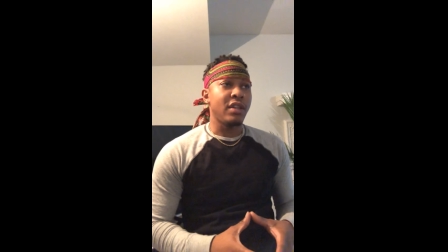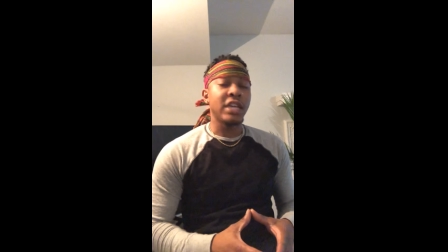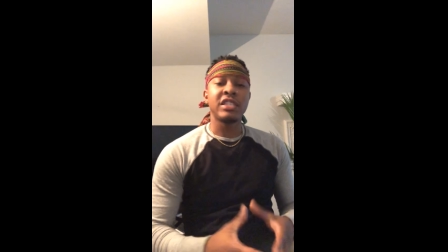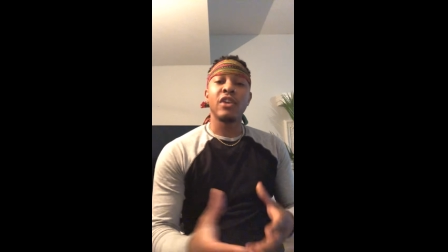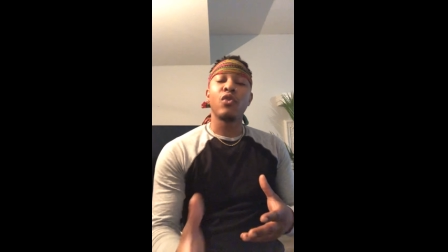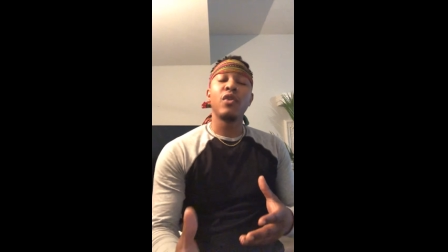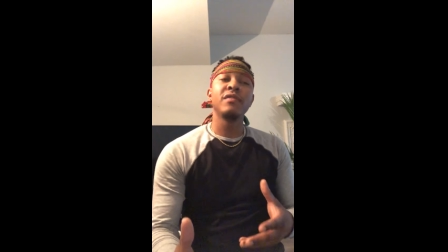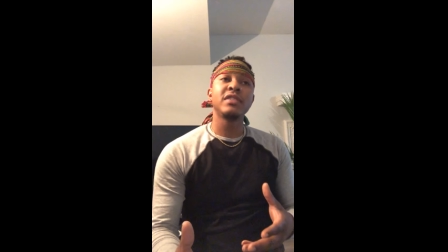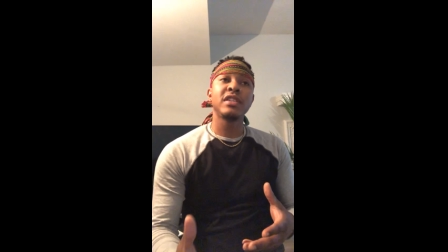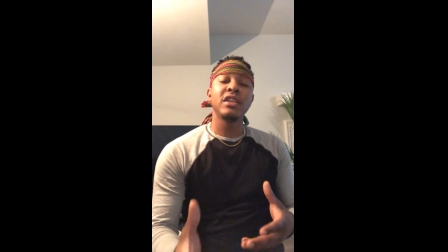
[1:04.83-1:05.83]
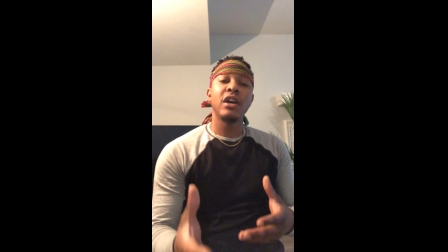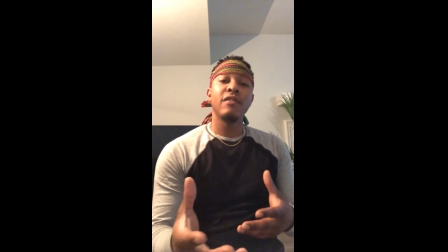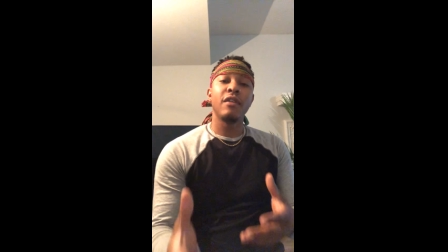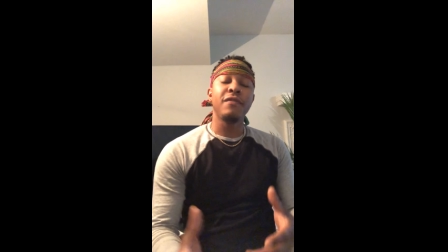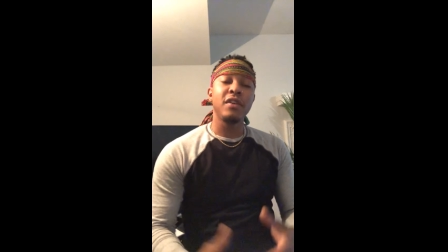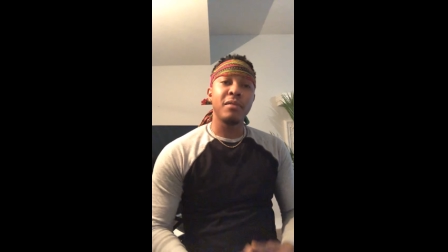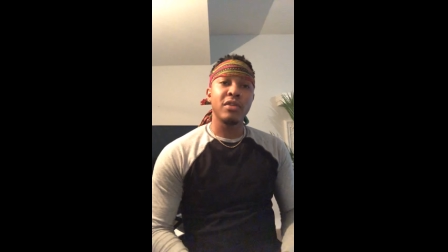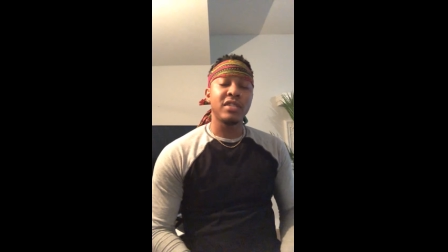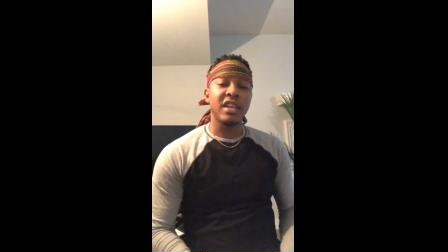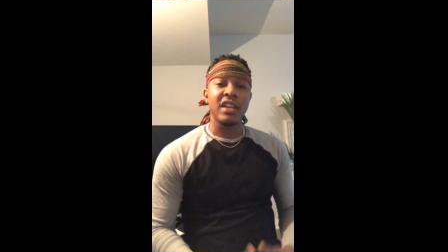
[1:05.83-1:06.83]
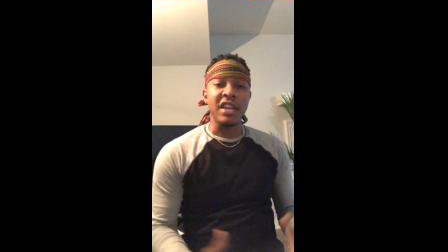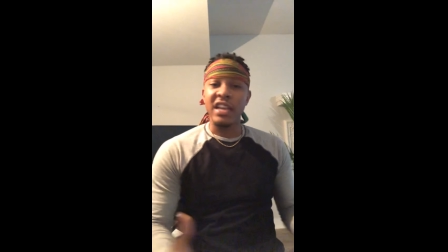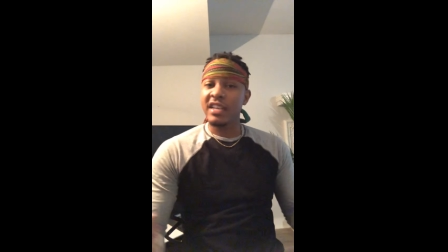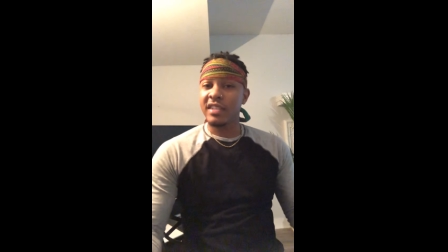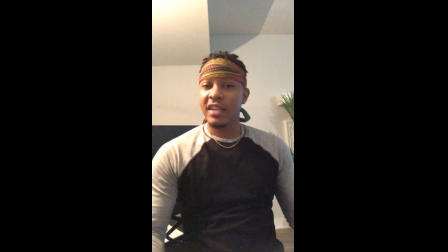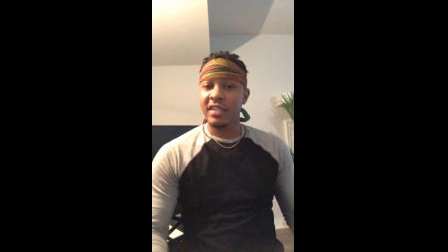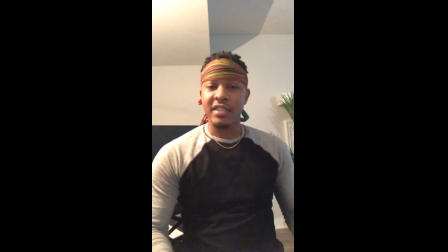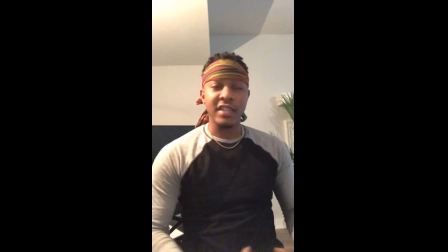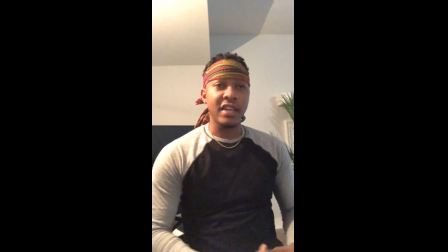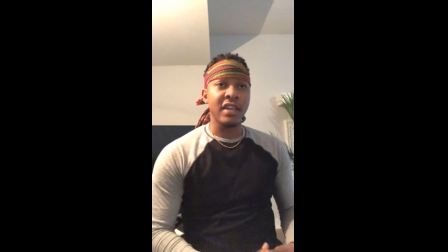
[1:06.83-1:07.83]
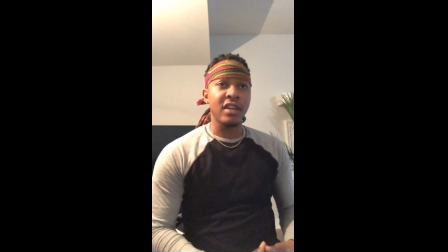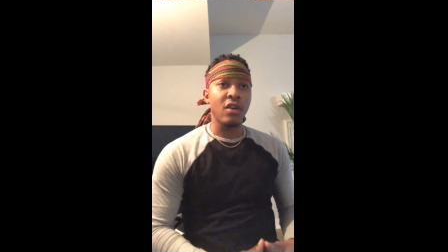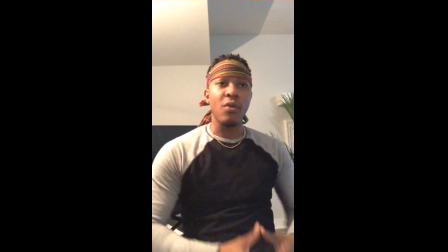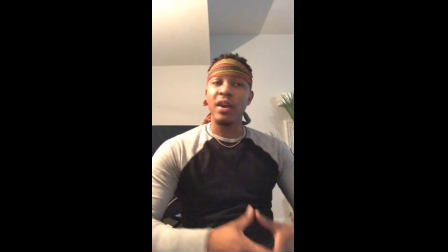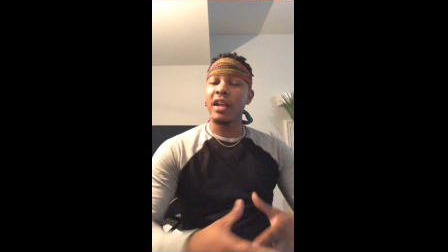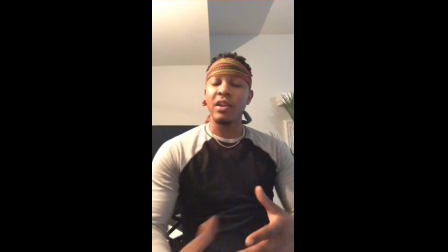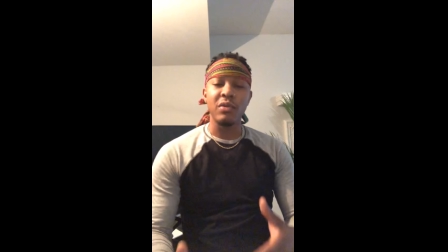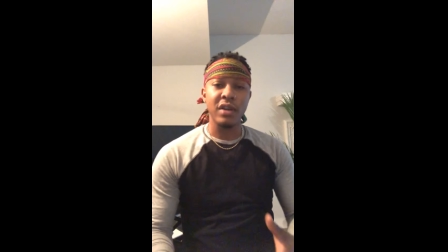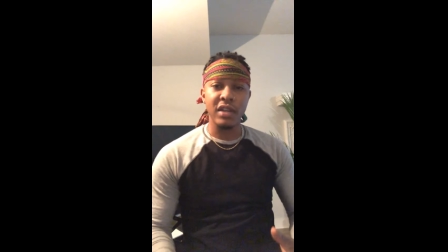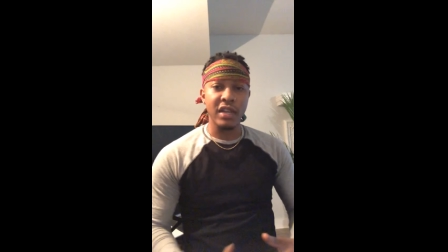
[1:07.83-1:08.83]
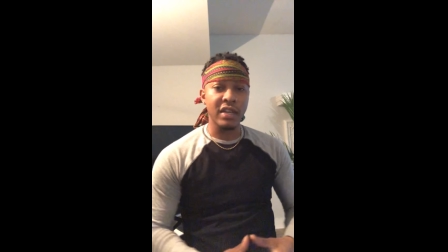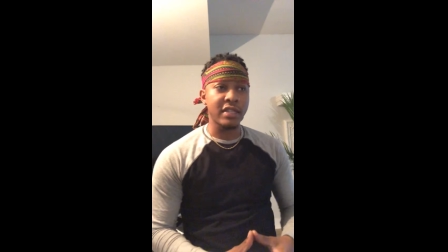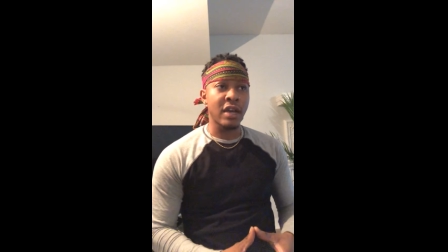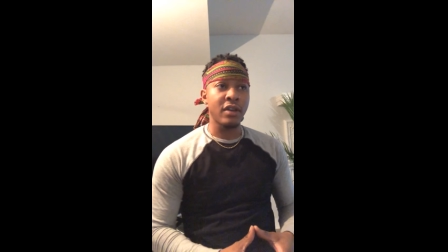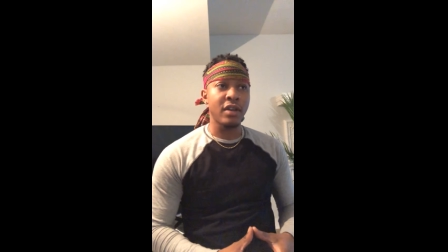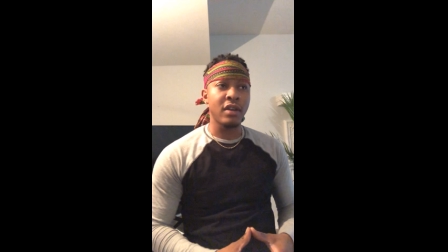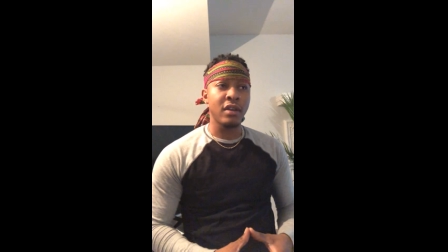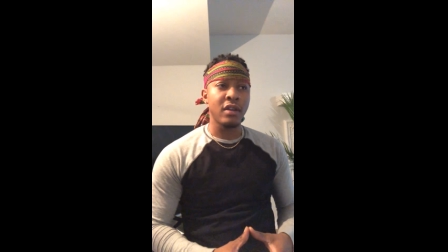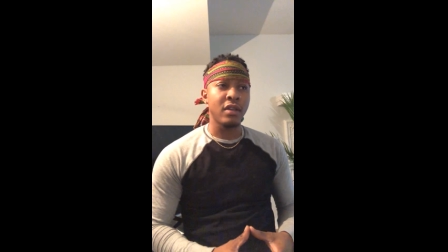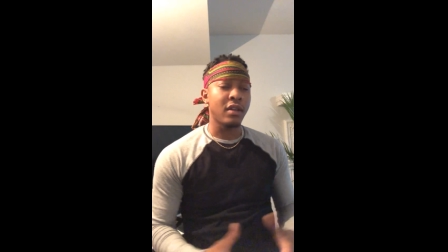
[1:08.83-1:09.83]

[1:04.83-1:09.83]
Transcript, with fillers: That's the equivalency of a female saying niggas ain't shit or it ain't no good niggas out here.